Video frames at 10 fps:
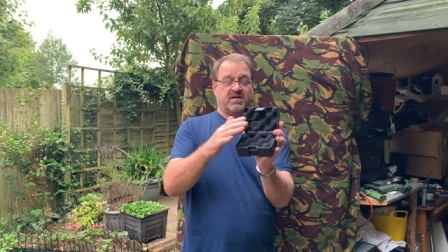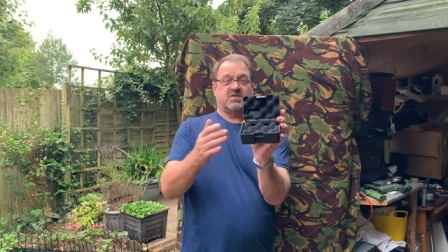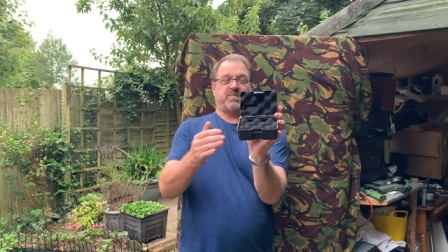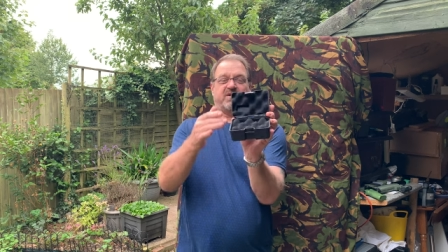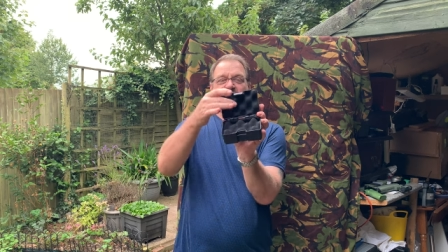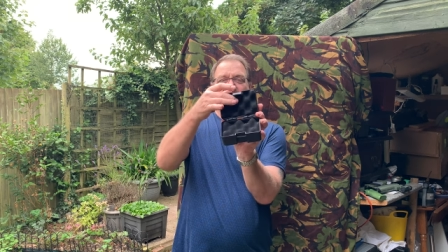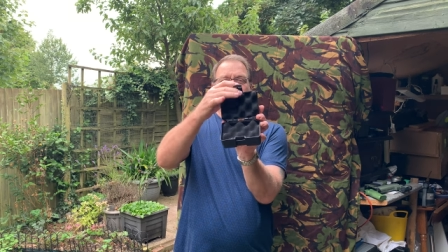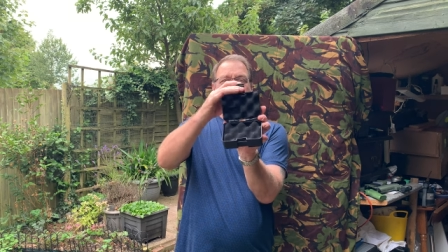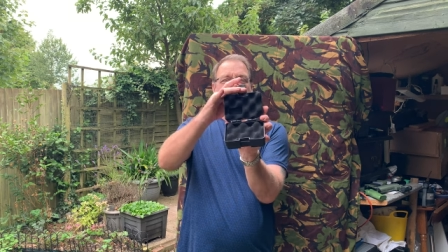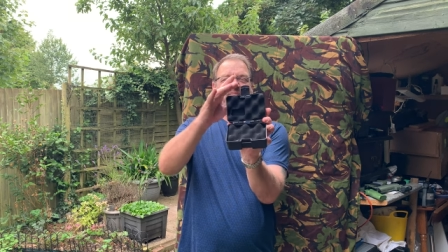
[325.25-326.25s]
sponge
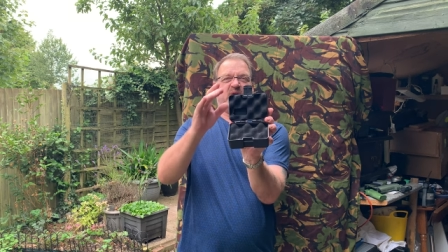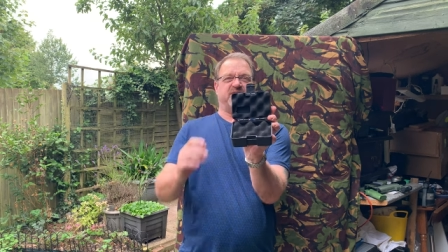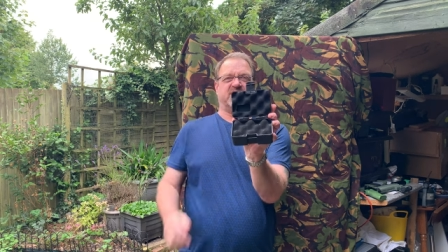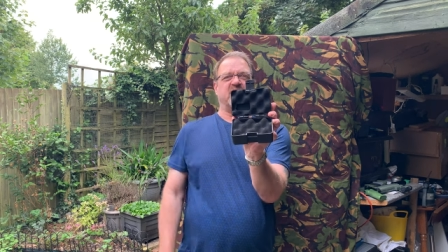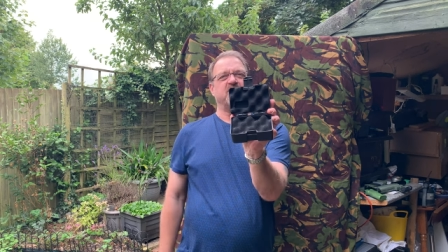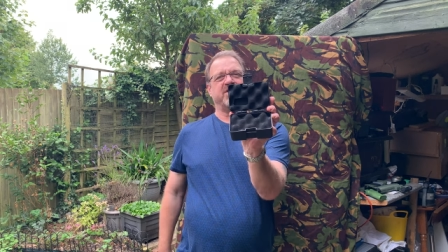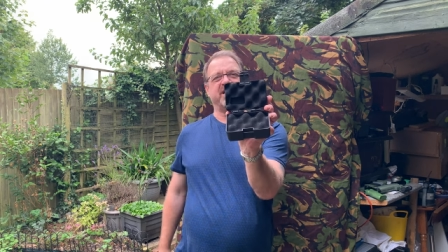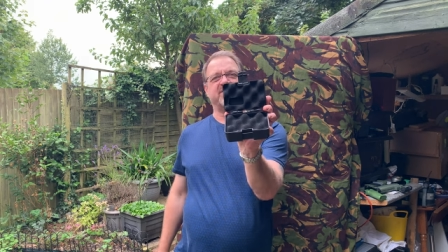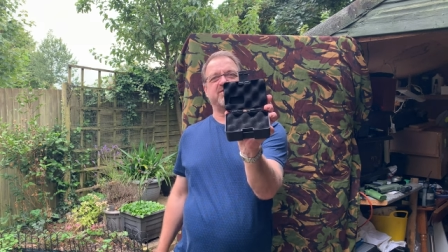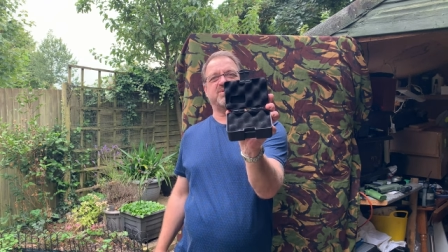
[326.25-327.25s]
lined, a bit over the top really for